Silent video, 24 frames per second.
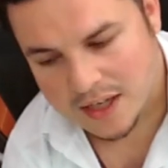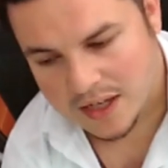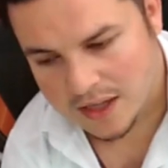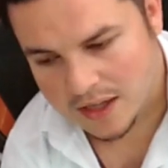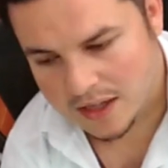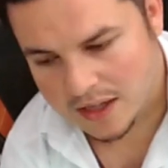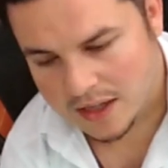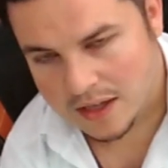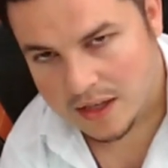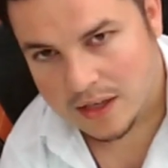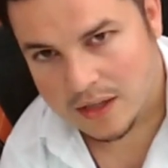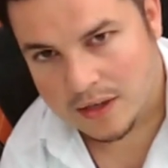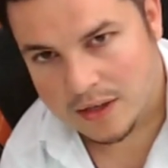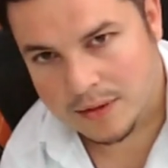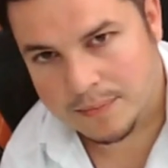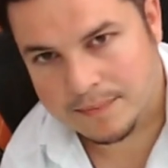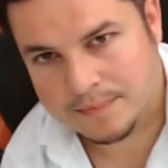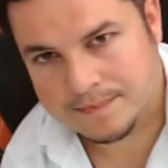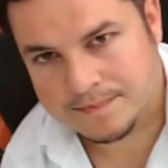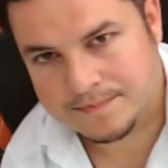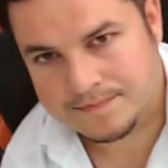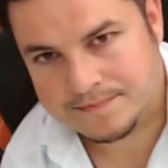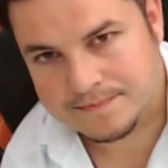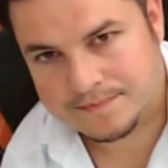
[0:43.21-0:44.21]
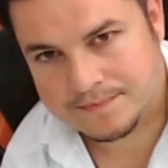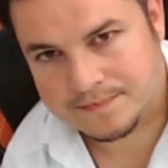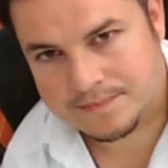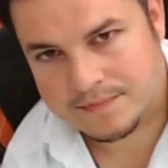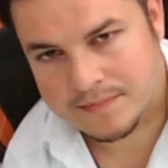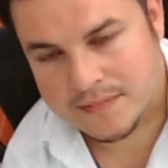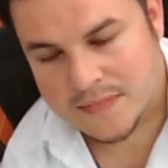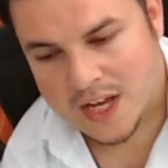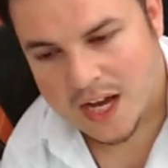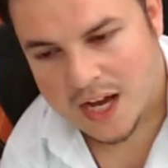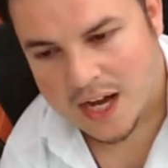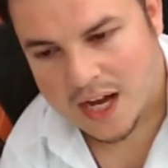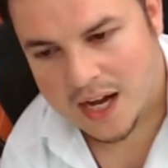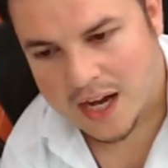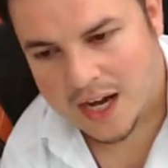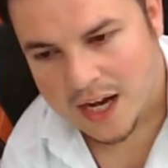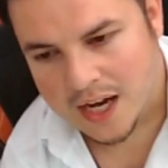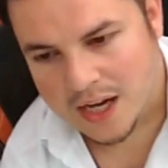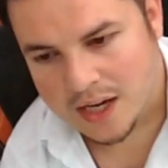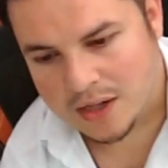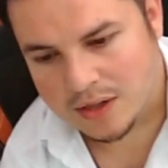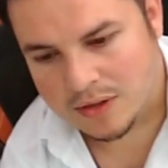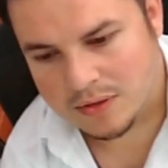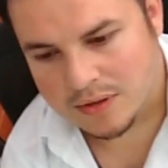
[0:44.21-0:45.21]

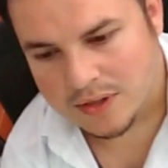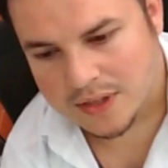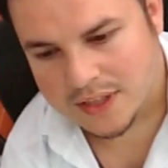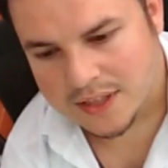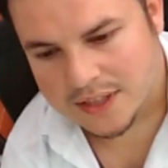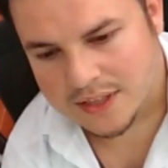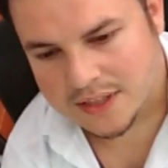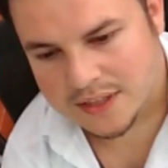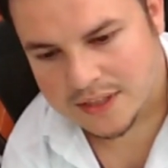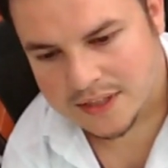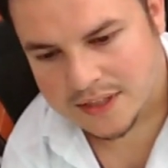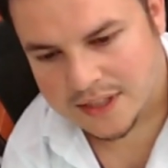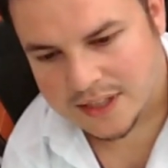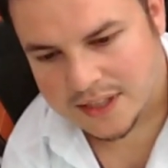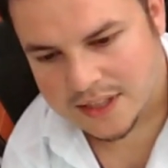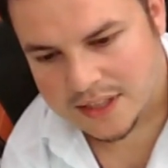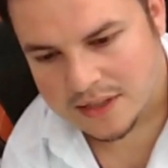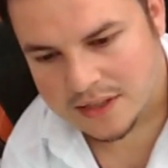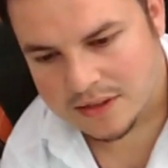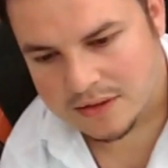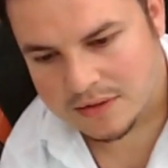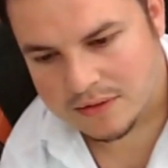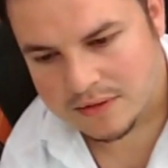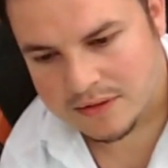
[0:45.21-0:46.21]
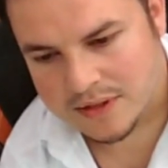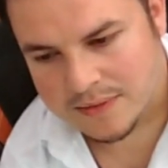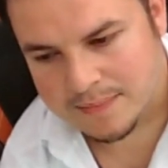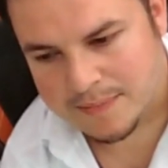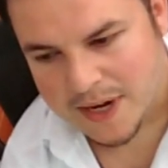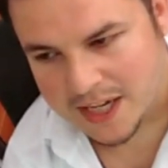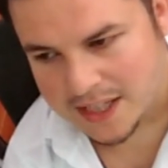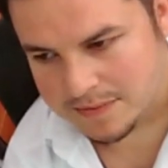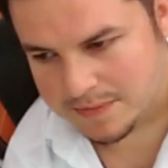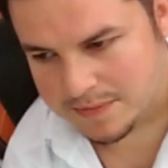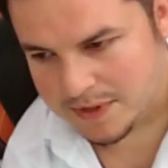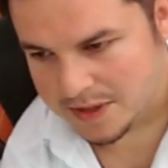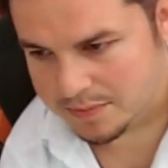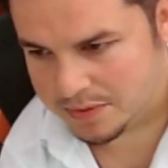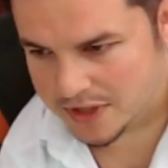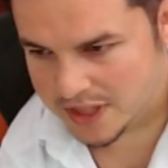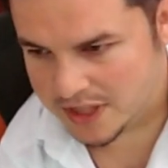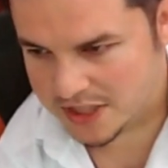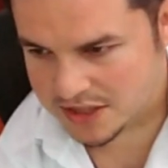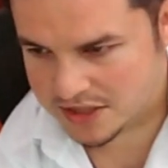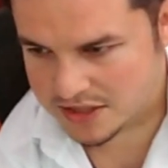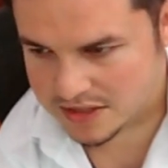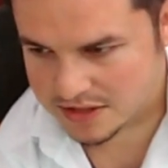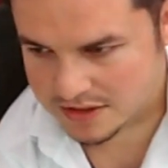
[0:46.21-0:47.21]
how the market
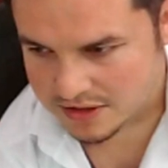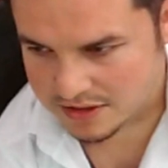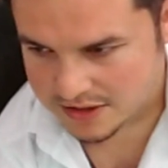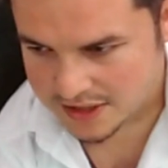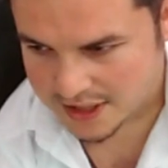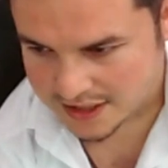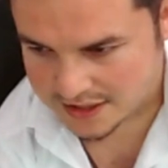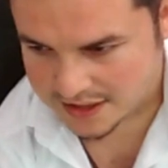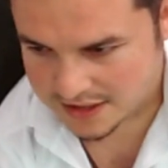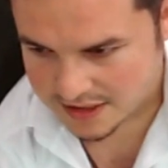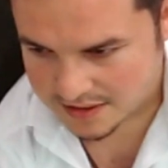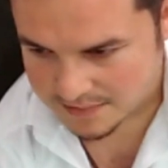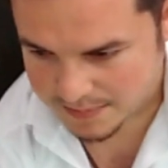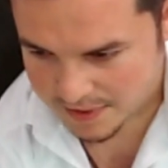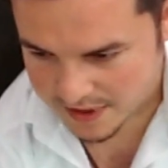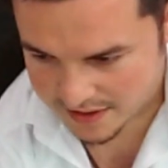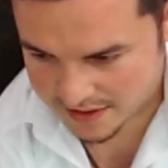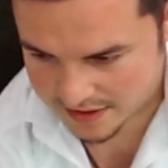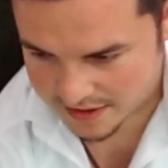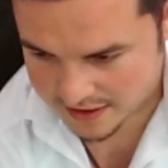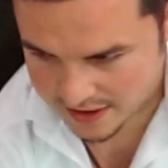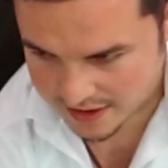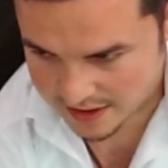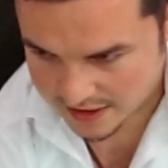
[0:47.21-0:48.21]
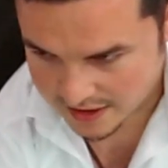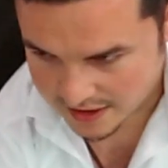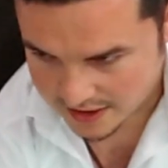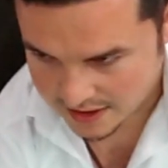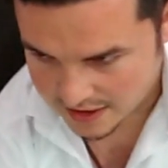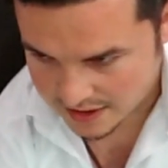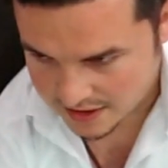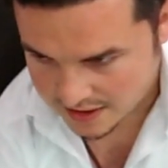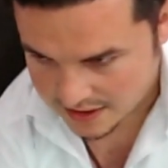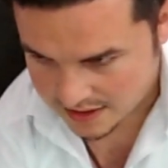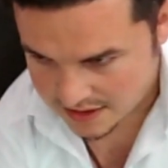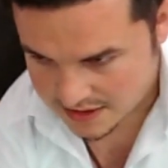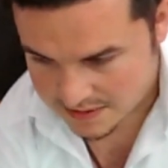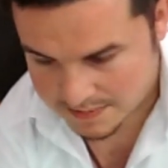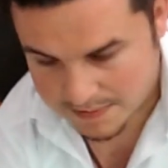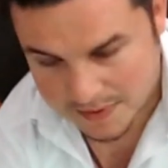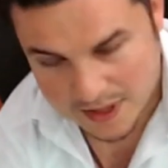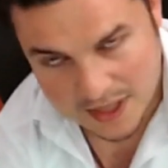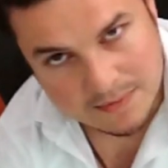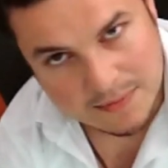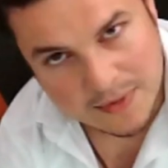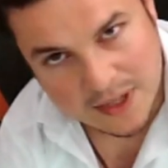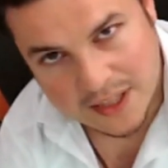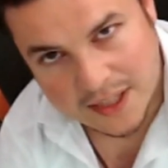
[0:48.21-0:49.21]
manipulation is conducted by the
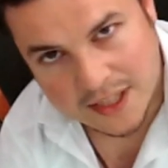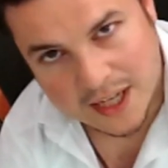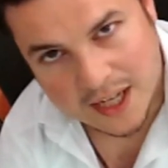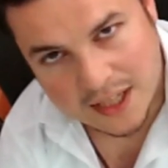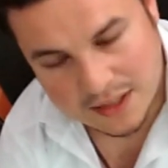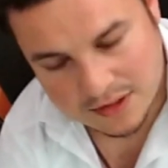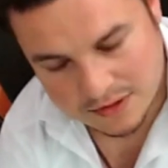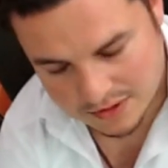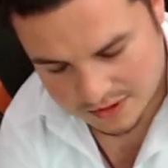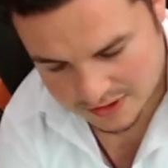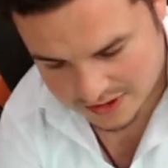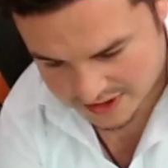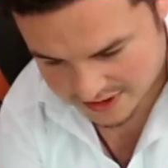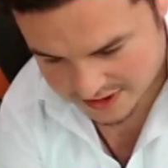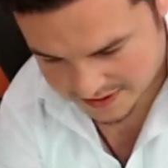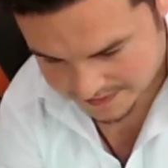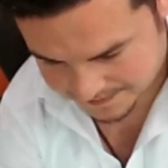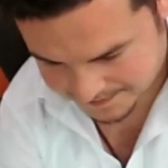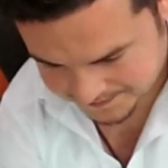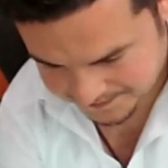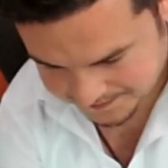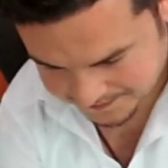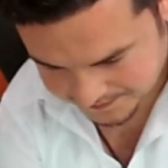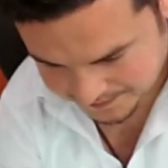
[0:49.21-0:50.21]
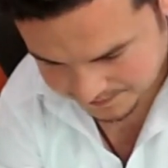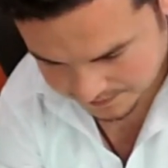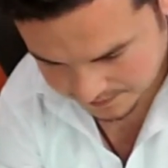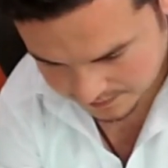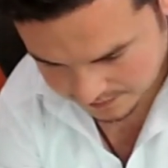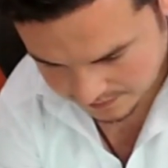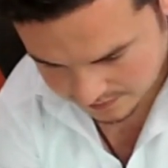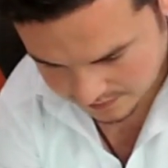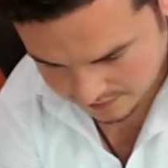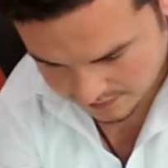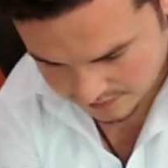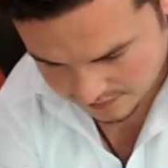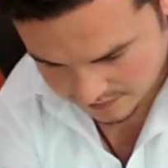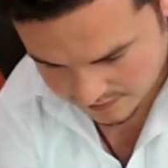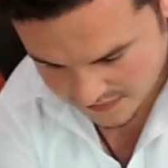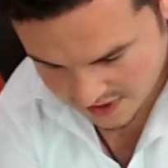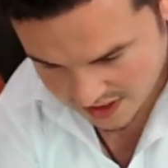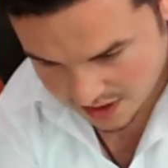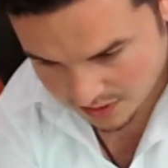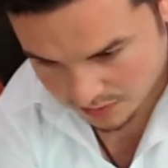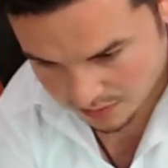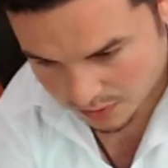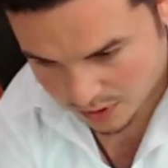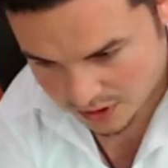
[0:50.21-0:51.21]
smart money algos,
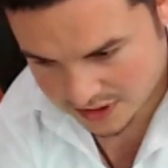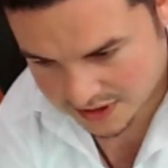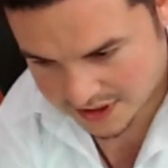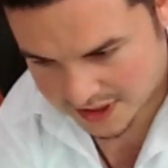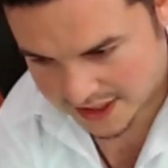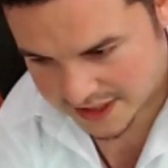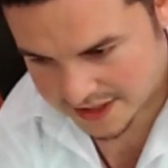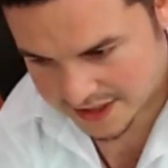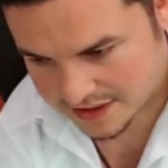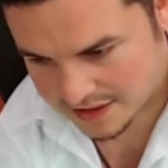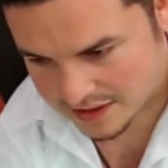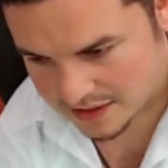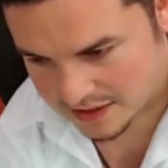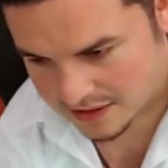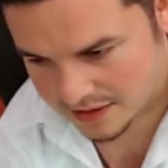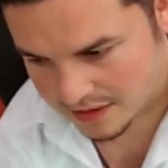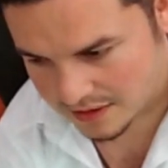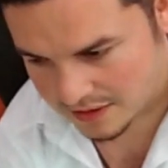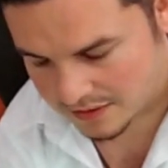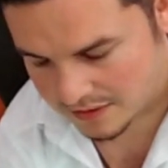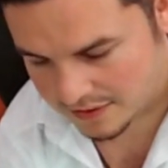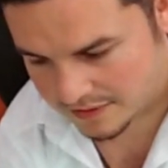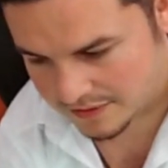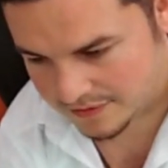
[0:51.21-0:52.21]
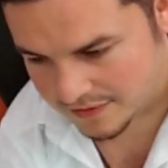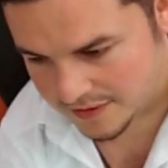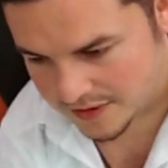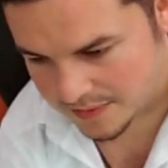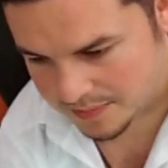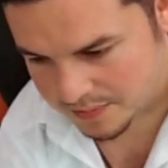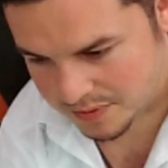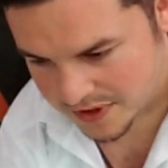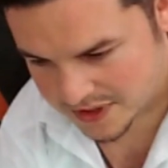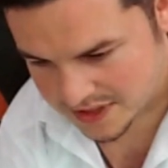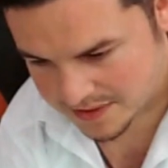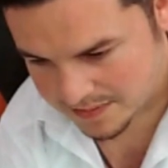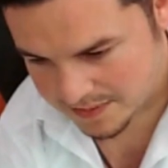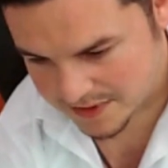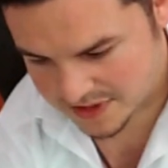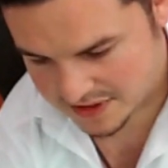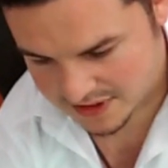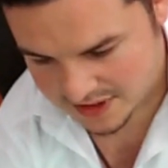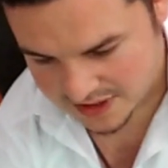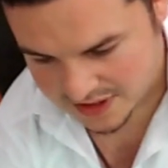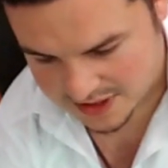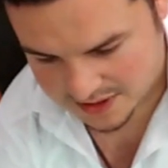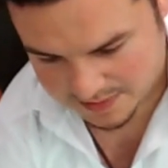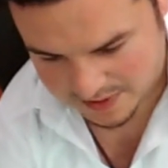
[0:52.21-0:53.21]
what kind of principles
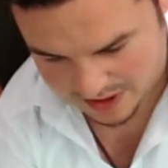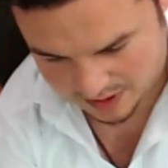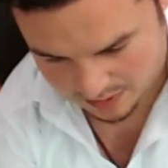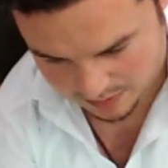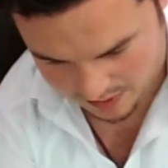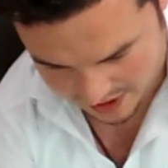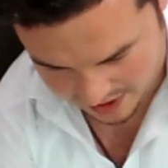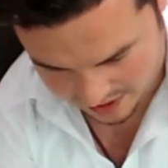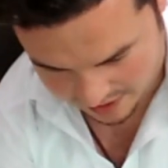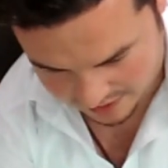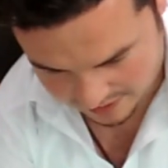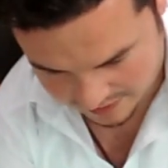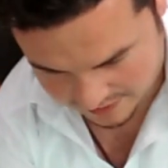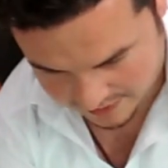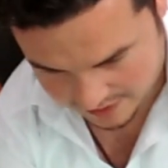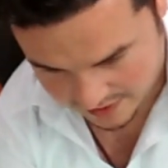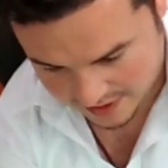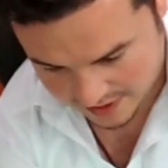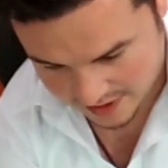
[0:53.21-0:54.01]
you need to be aware of.